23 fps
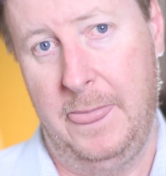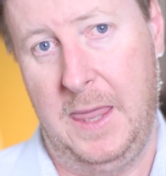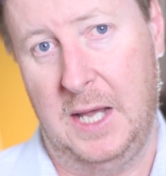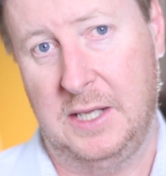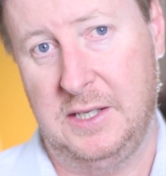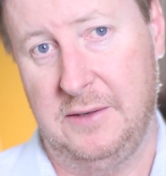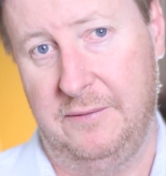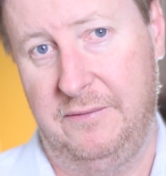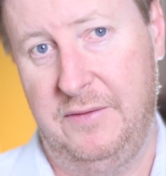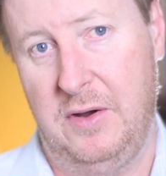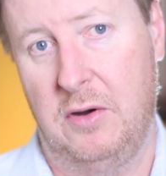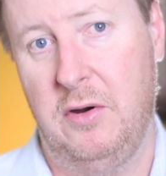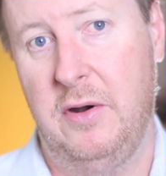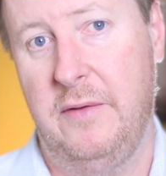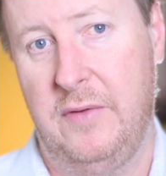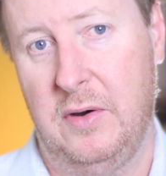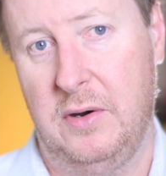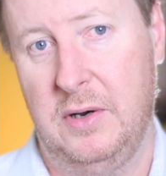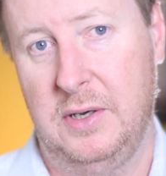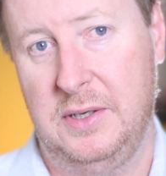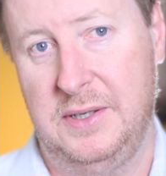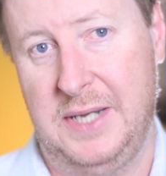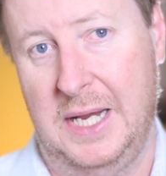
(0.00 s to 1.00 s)
That's a very,
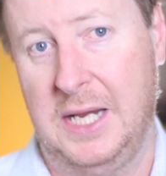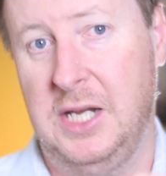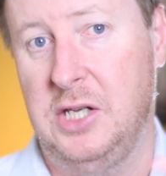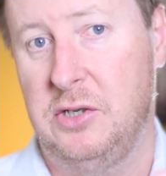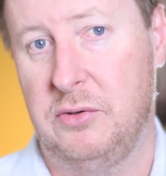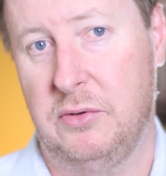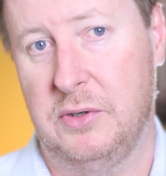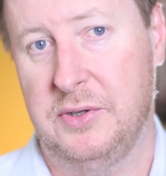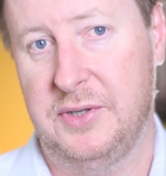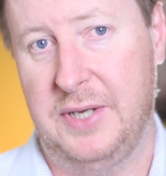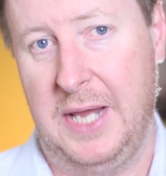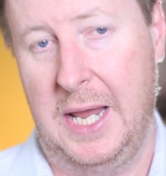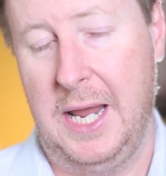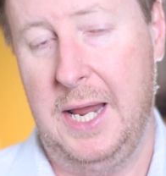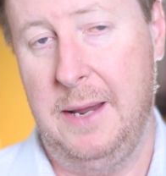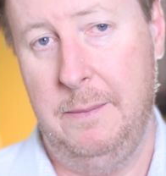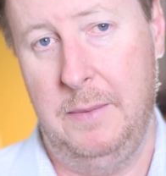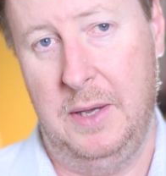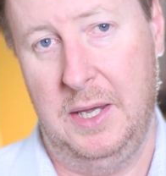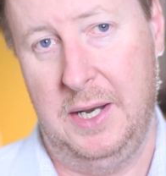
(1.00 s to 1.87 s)
very dangerous game.